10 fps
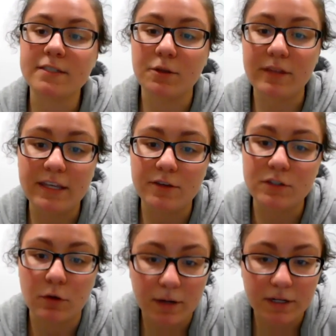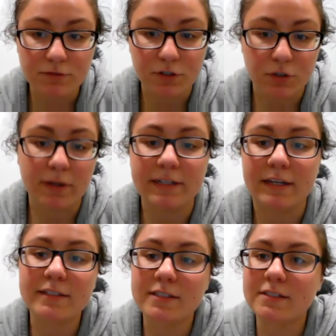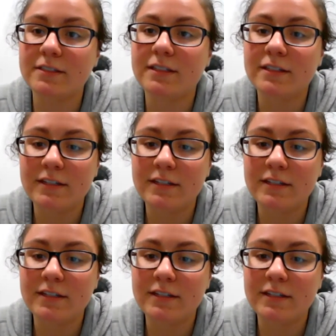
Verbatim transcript: So thank you so much for joining us.